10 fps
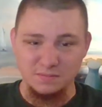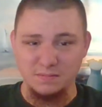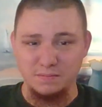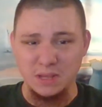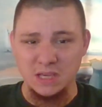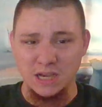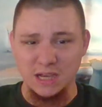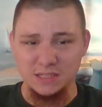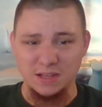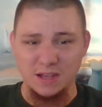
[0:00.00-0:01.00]

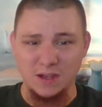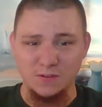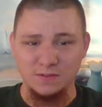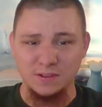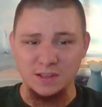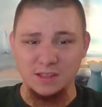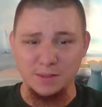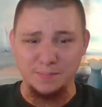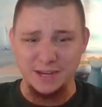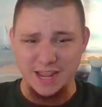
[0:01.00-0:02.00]
because of
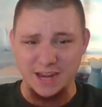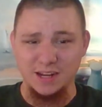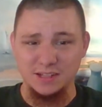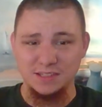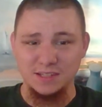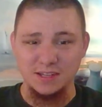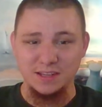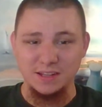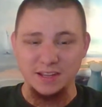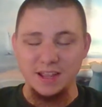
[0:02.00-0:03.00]
the bananas.
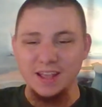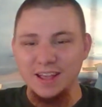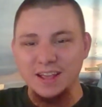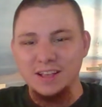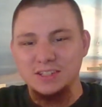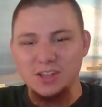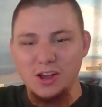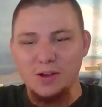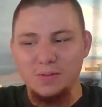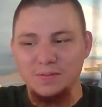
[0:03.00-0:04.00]

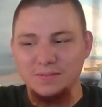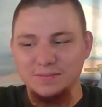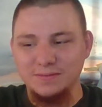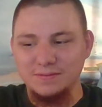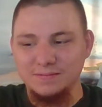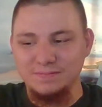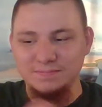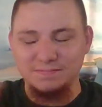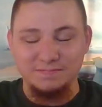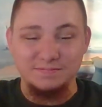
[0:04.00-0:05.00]
So
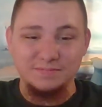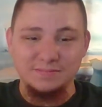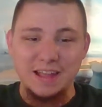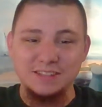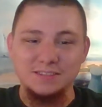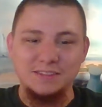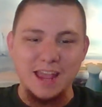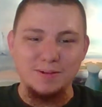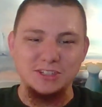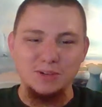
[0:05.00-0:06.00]
that's,
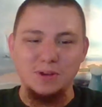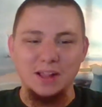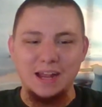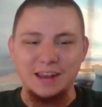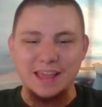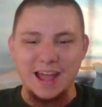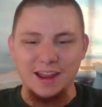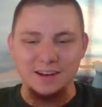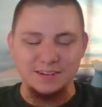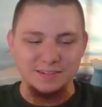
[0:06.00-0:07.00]
take what you will out of
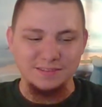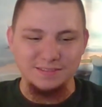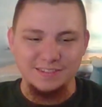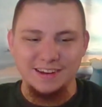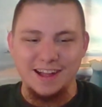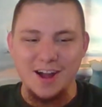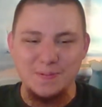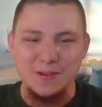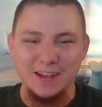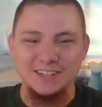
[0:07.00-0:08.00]
that. I
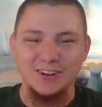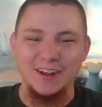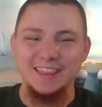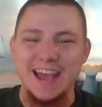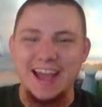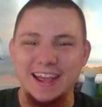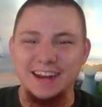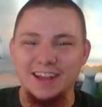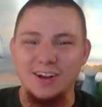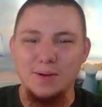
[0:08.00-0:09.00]
hope you enjoyed that, and
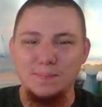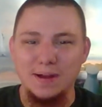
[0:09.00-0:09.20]
I hope